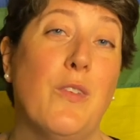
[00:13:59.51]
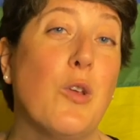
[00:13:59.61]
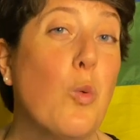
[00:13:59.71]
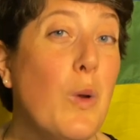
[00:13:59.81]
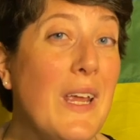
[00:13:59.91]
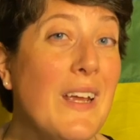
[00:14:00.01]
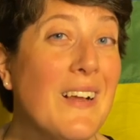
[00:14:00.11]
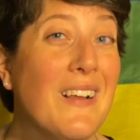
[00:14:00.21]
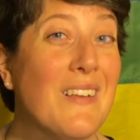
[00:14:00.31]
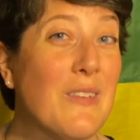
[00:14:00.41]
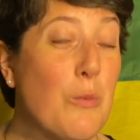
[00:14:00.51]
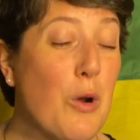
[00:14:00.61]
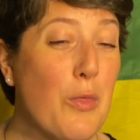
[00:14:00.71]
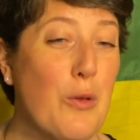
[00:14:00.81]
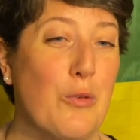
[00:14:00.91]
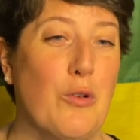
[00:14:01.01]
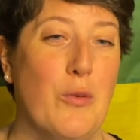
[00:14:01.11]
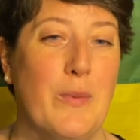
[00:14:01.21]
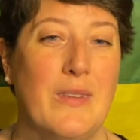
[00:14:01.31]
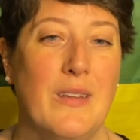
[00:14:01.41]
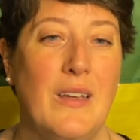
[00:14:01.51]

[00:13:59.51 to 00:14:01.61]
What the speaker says: So we support those groups.